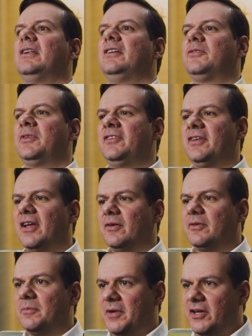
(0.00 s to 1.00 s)
The intrinsic
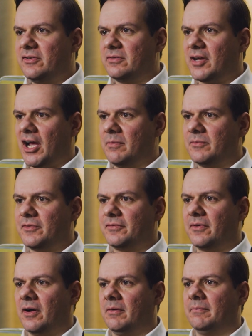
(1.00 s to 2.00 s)
automation comes
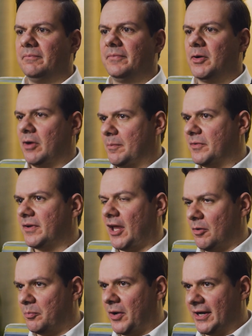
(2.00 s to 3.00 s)
from the
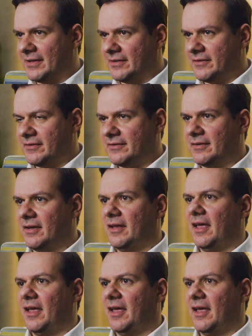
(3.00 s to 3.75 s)
webscale practices